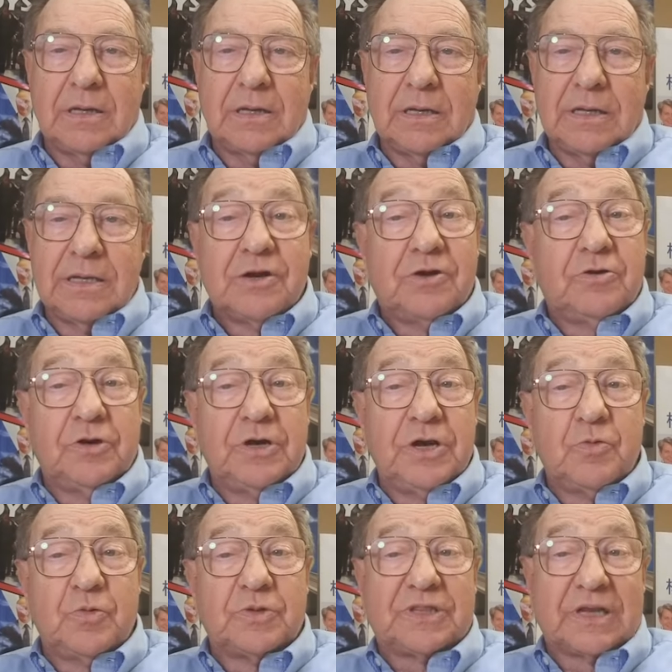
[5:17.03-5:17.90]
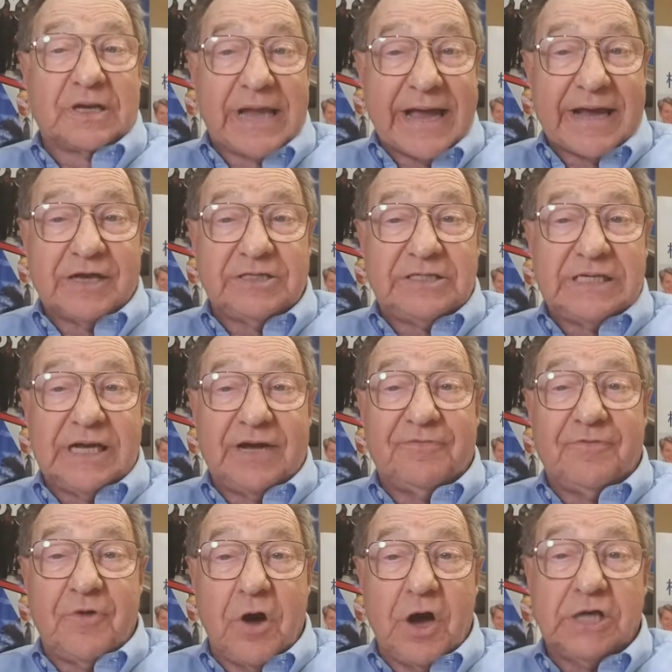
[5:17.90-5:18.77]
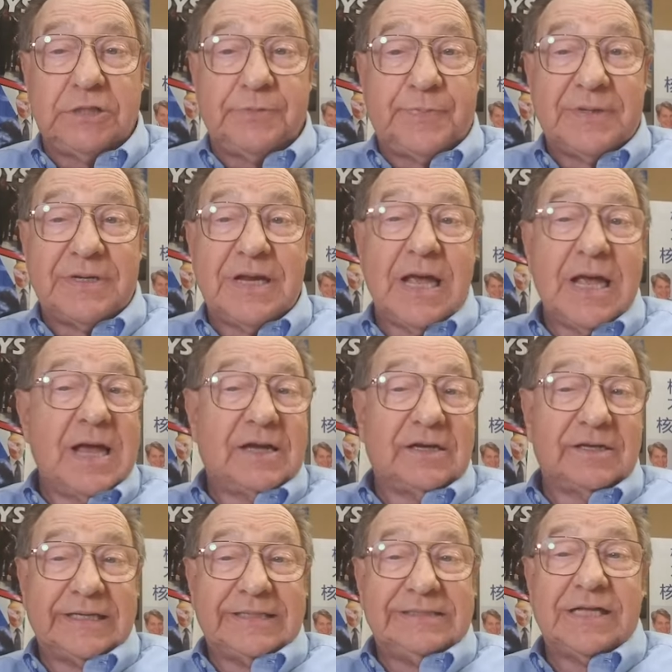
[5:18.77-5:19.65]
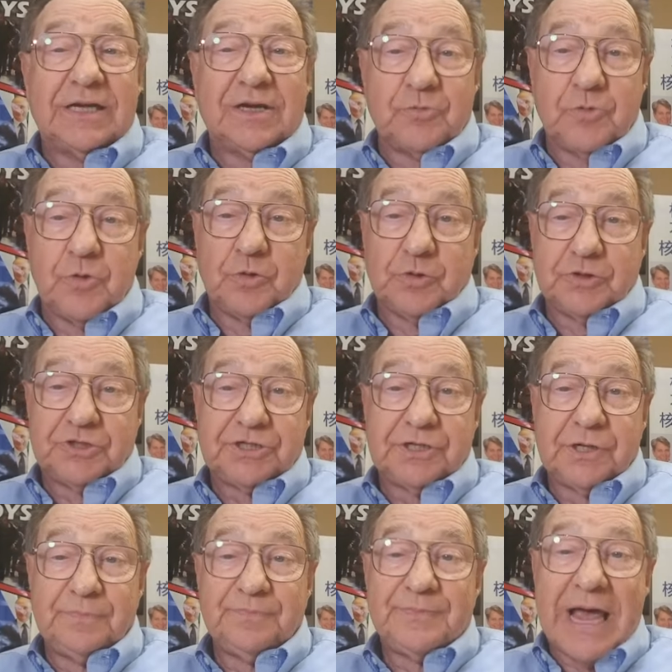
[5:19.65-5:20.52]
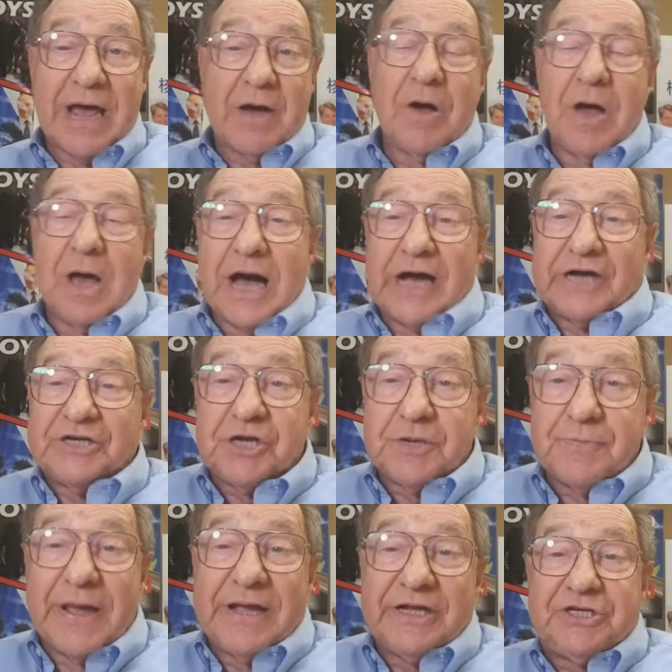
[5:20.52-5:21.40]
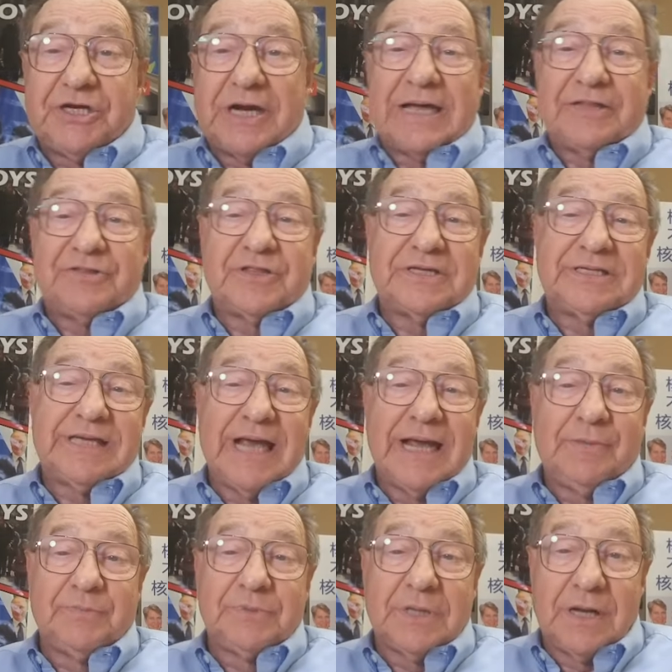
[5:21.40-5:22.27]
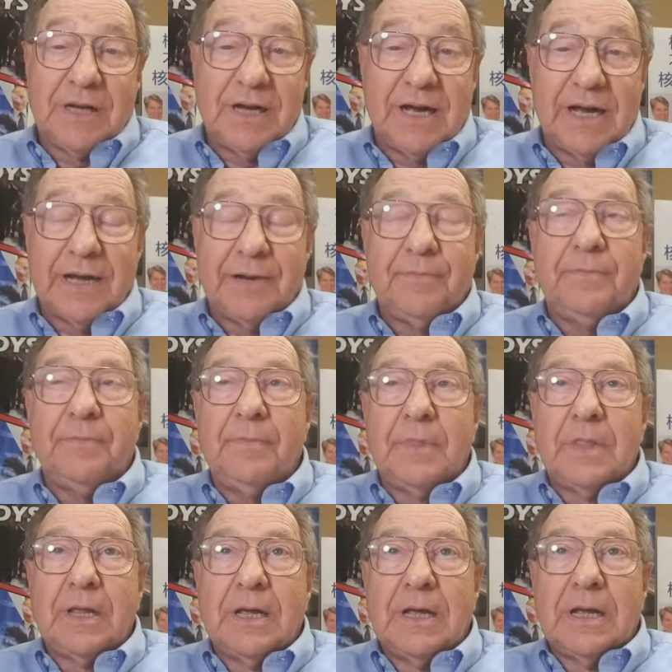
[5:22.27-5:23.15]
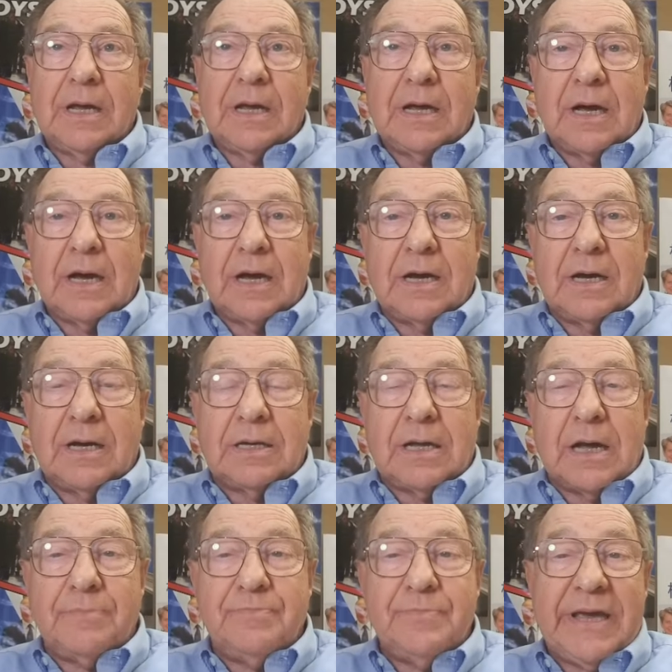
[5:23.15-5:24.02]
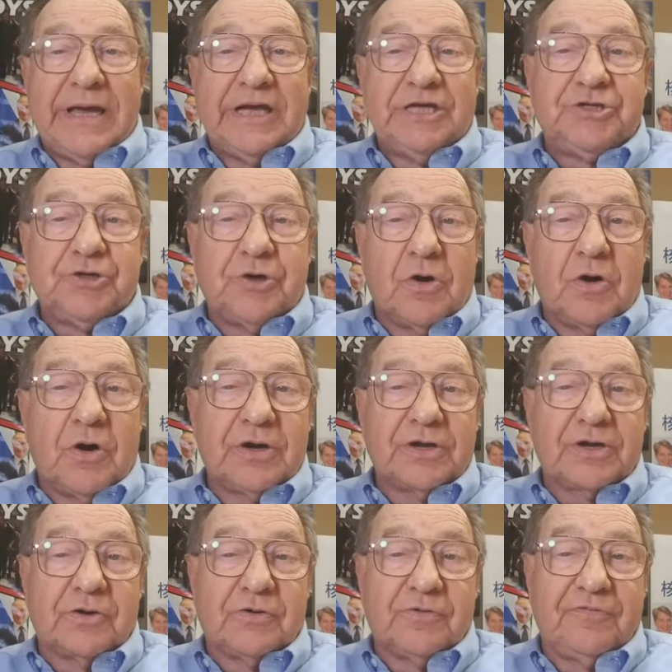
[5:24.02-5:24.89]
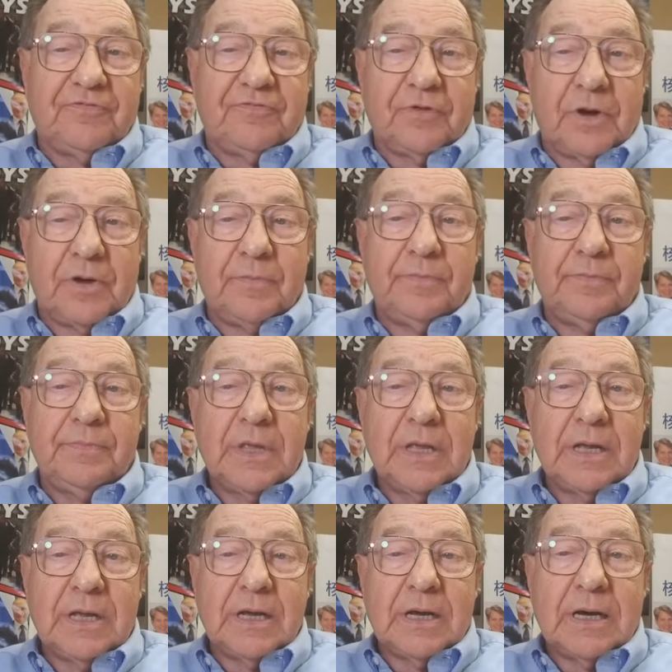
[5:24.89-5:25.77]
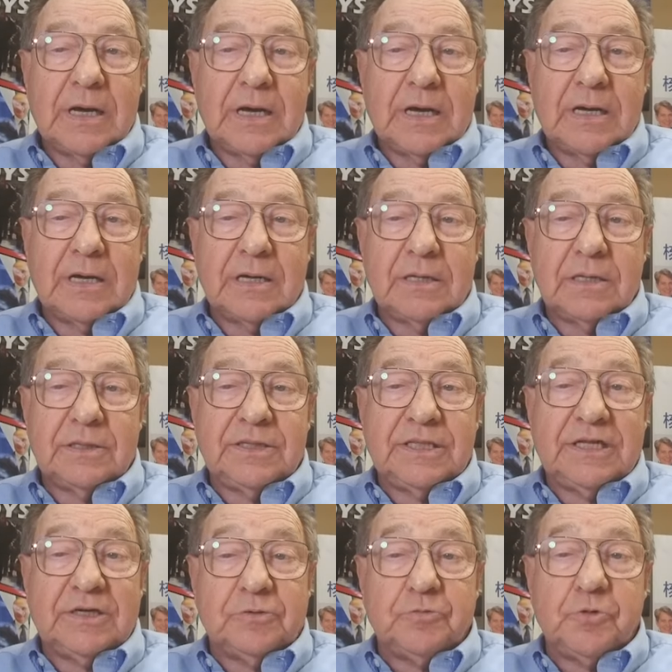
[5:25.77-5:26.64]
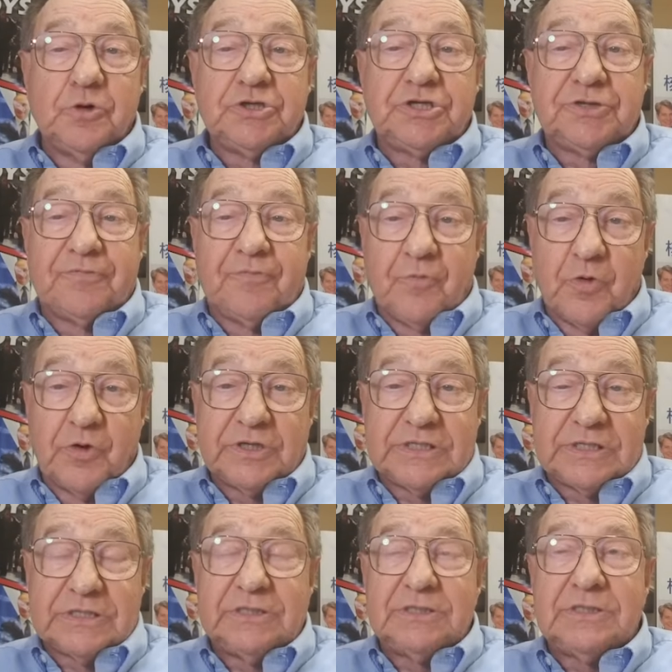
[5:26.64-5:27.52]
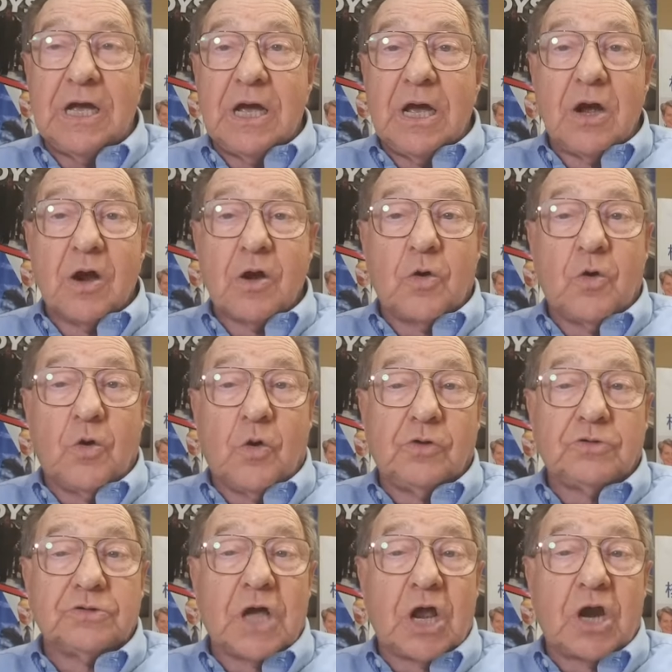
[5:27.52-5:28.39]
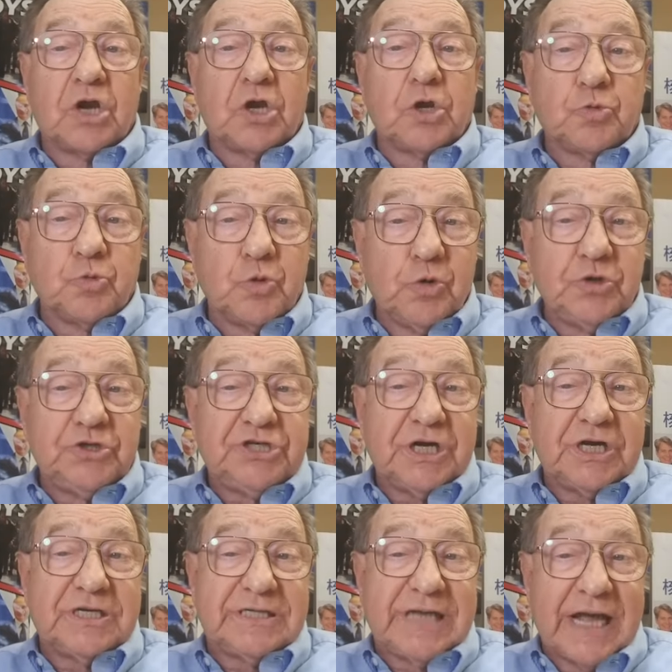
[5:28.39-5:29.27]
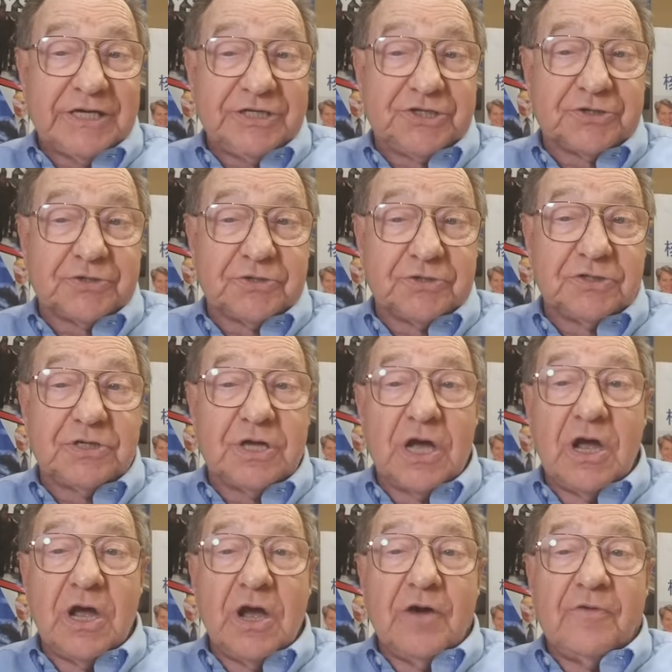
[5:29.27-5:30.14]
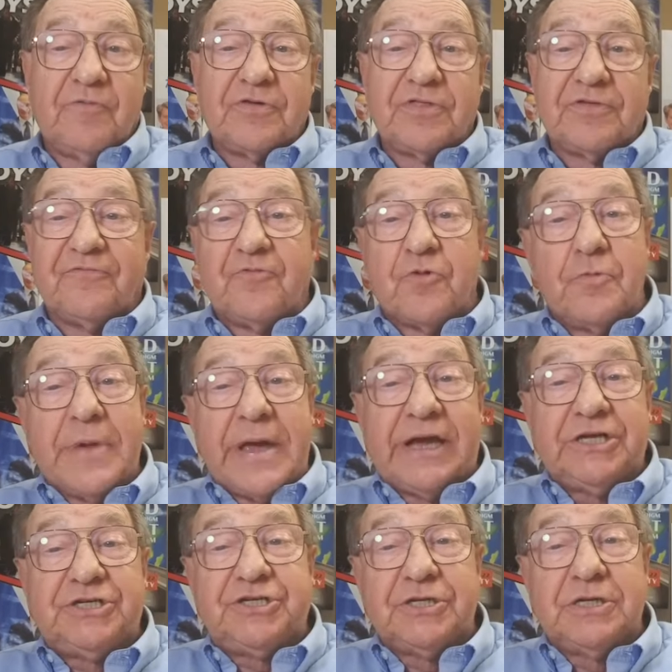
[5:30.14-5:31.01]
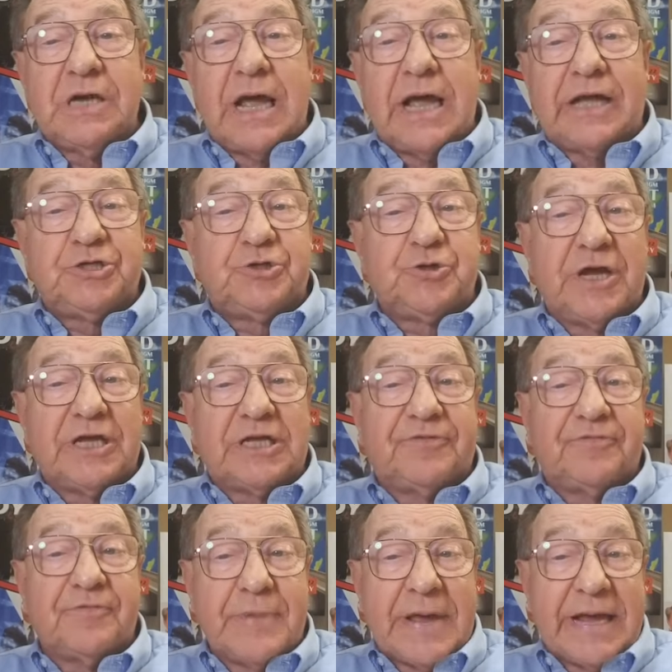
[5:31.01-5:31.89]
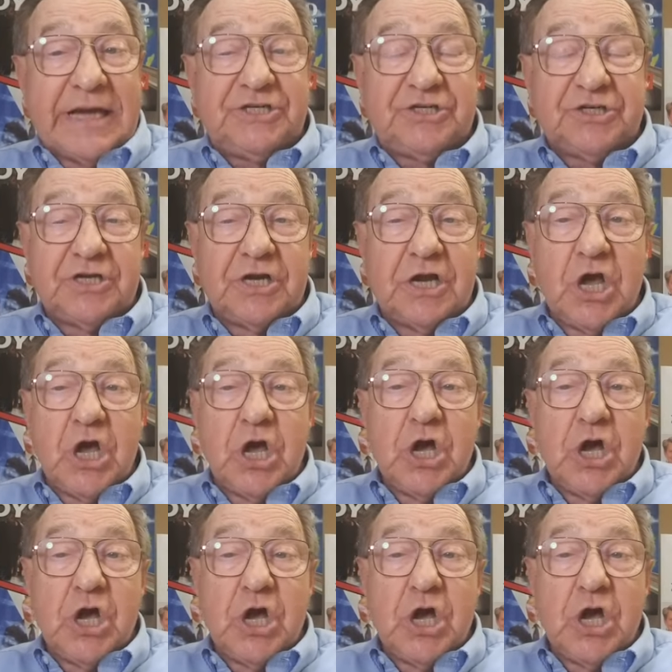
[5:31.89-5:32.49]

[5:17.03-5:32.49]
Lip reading: including with the legacy of her husband, Lyndon LaRouche. Now, I should mention at the same time, a major article from the LaRouche forces called LaRouche Essentials for the Formation and Transformation